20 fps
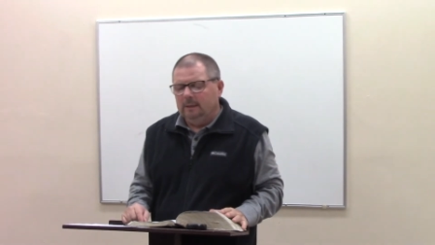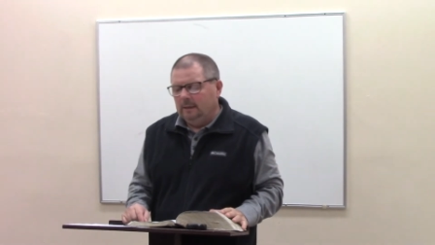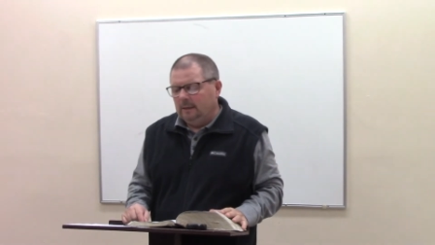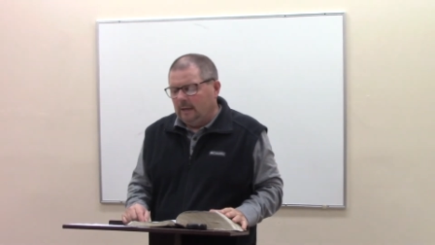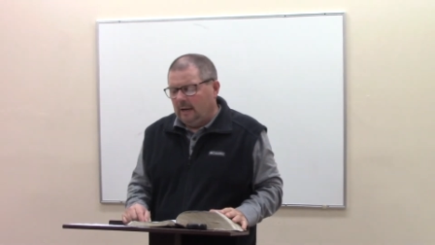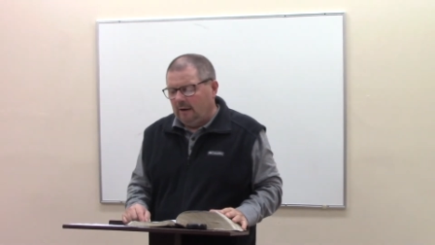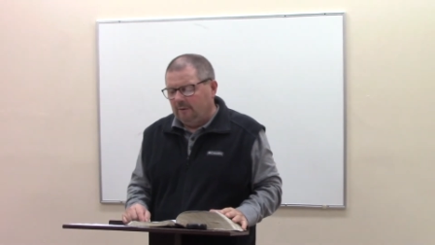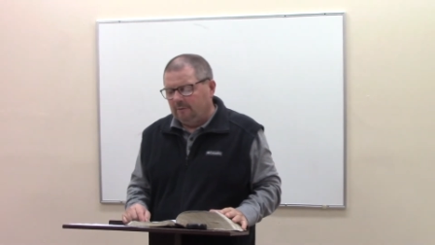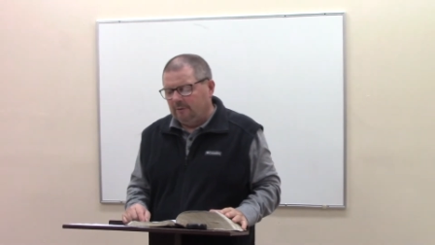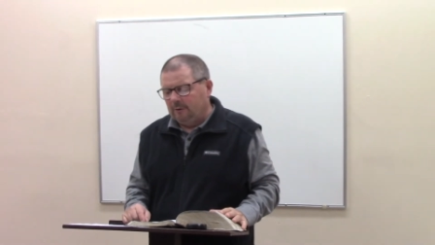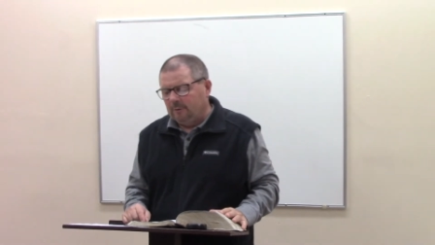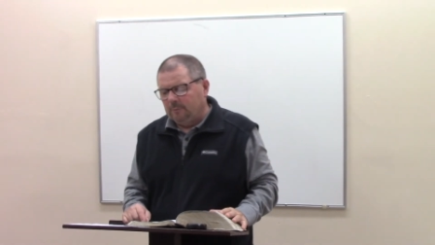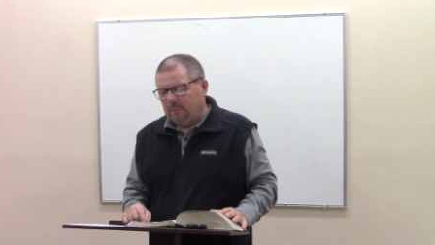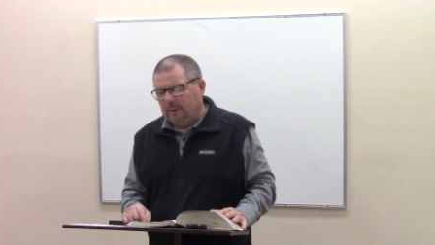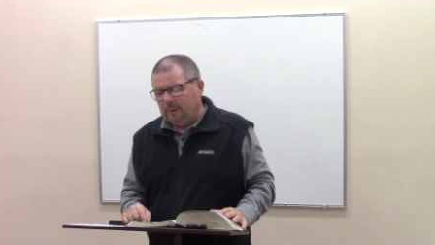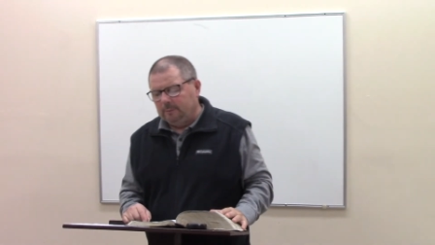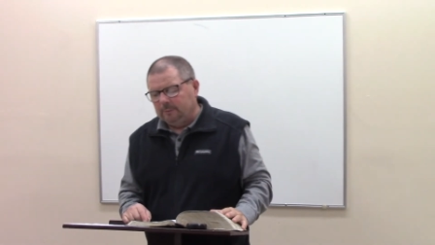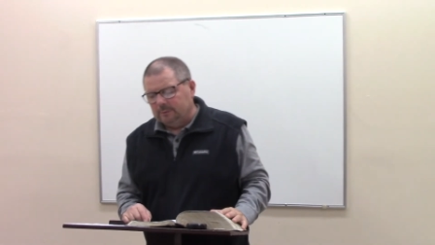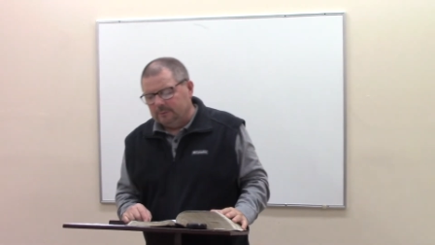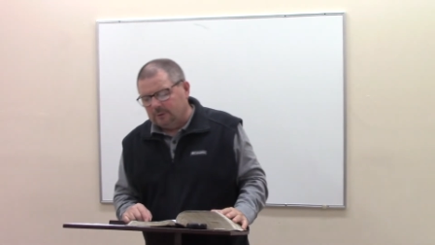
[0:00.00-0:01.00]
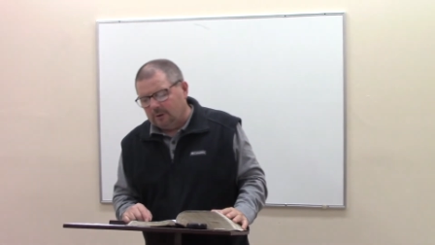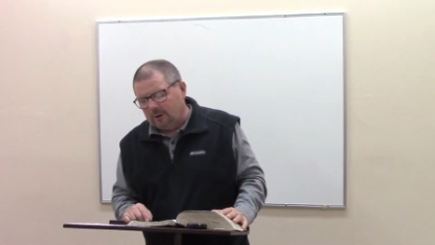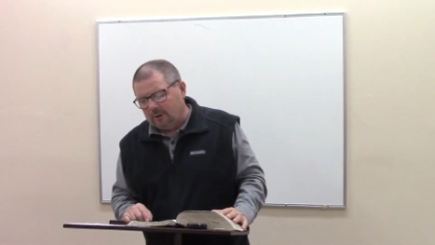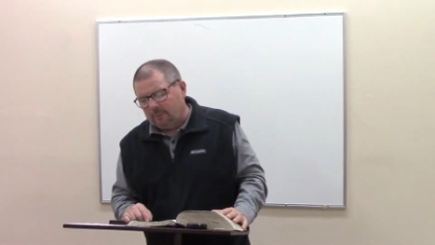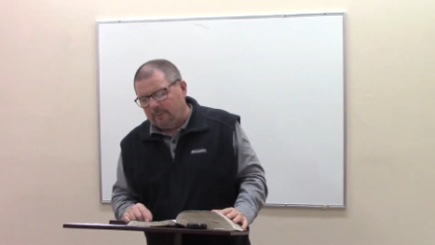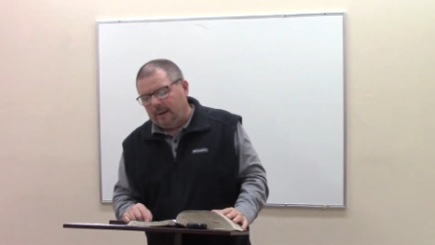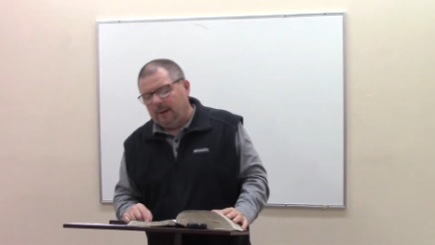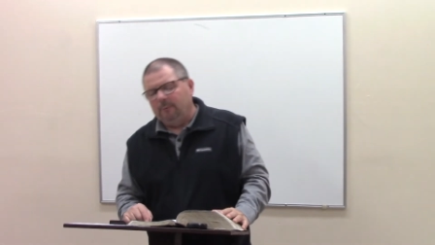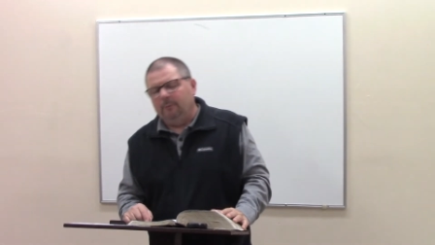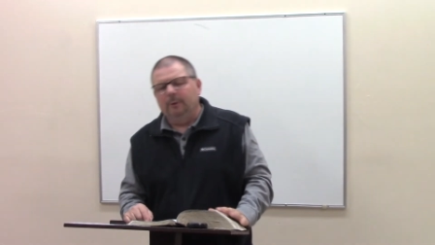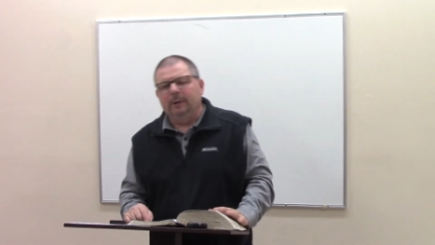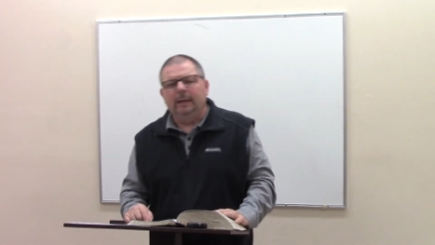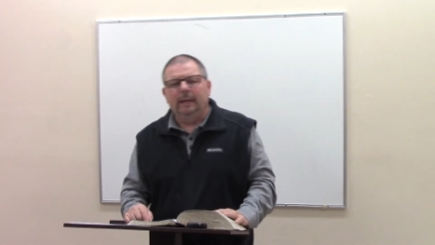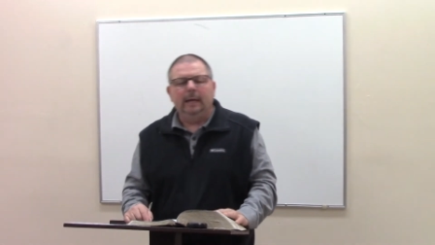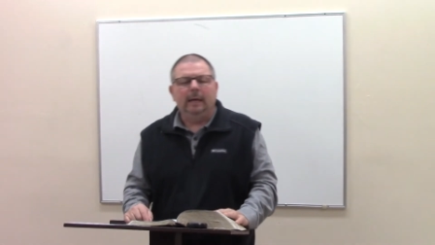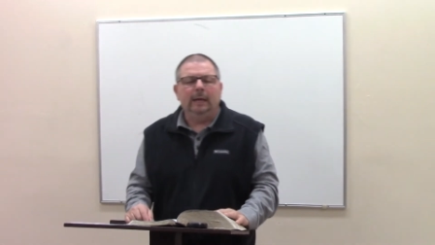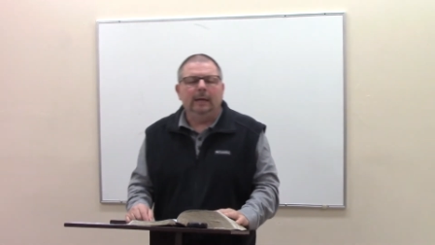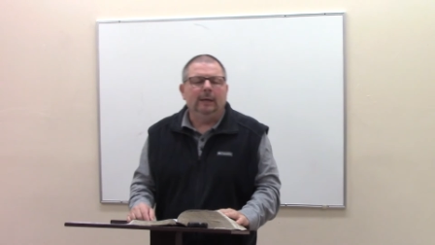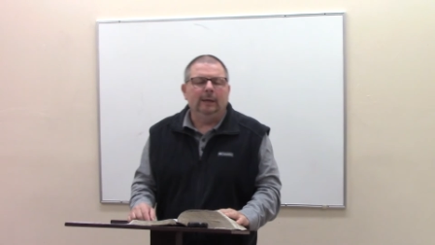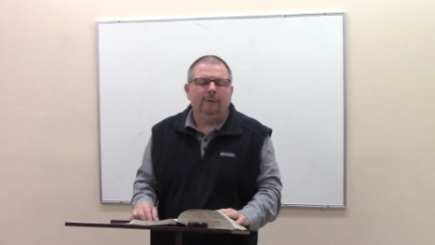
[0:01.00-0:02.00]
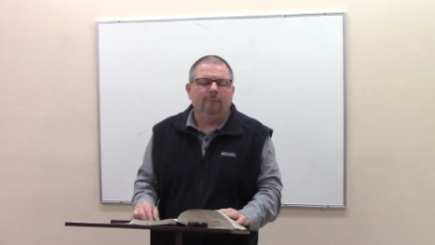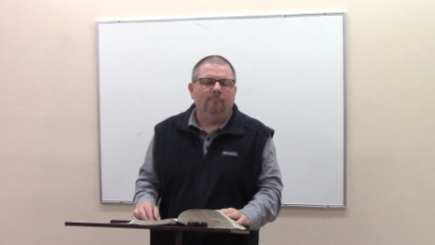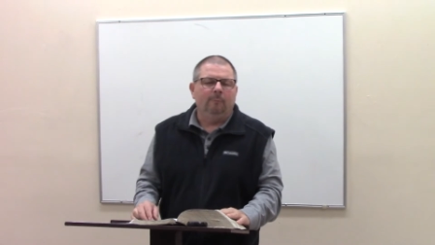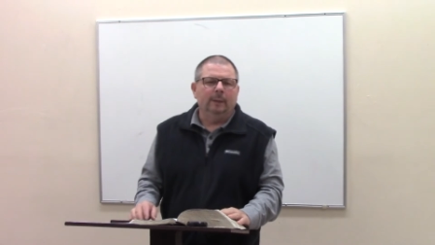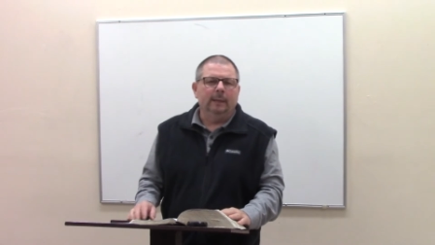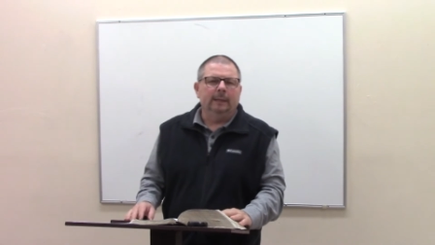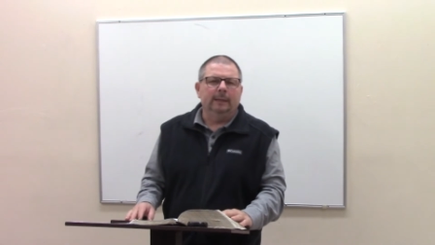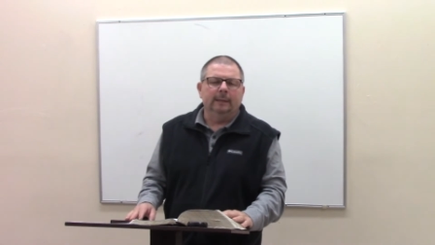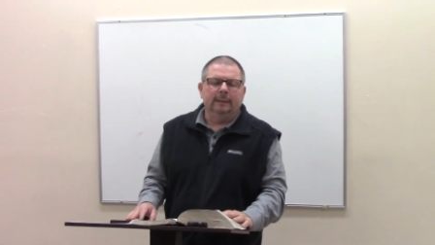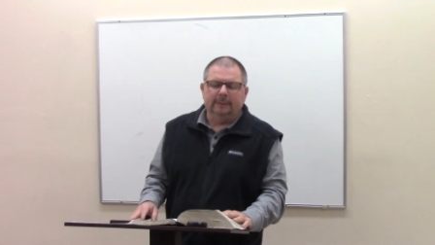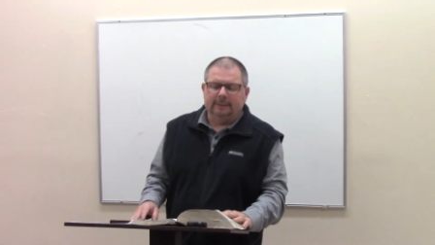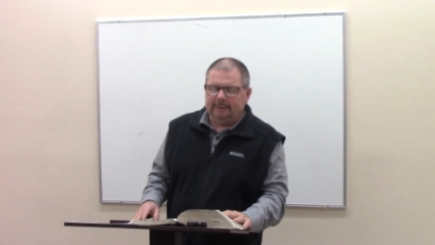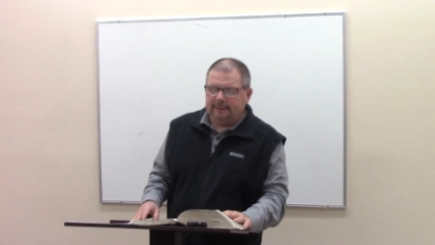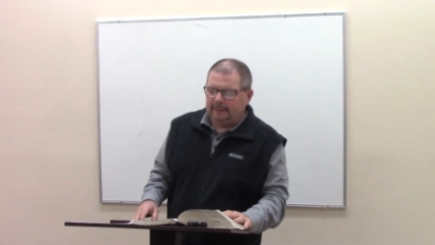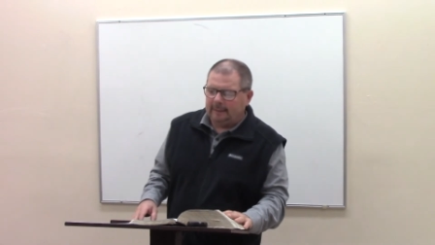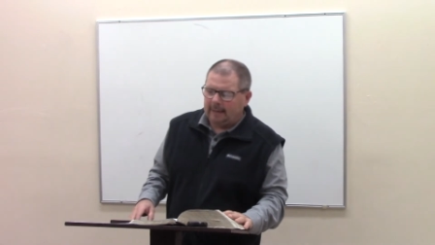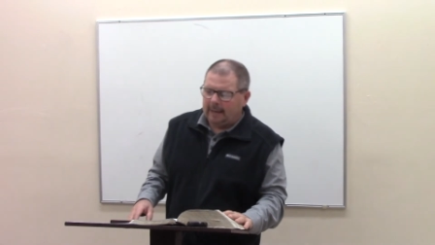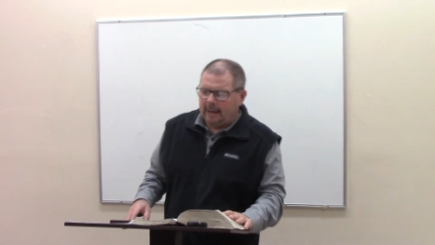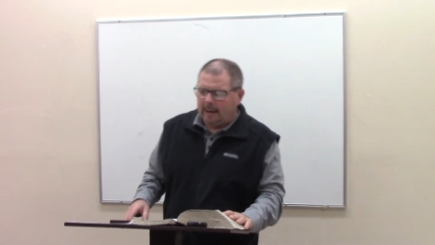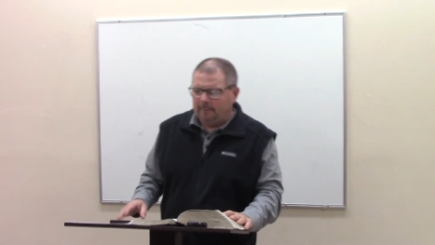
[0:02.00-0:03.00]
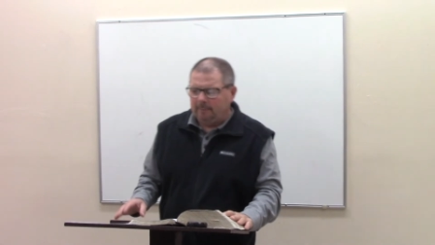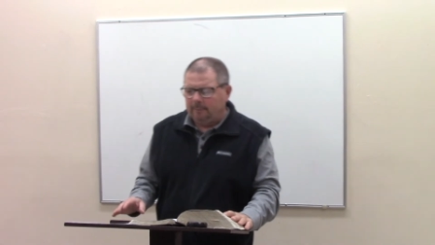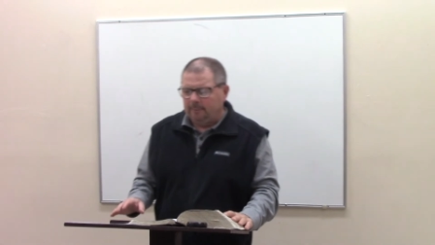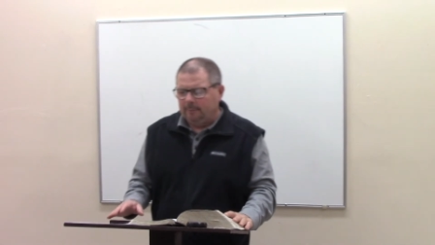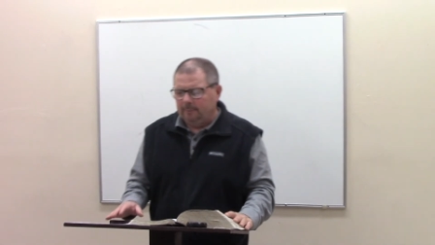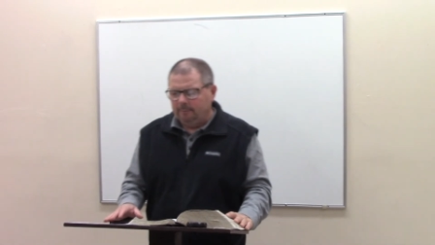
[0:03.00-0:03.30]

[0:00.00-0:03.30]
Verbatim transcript: I've heard people talk about when Eve bit into the apple.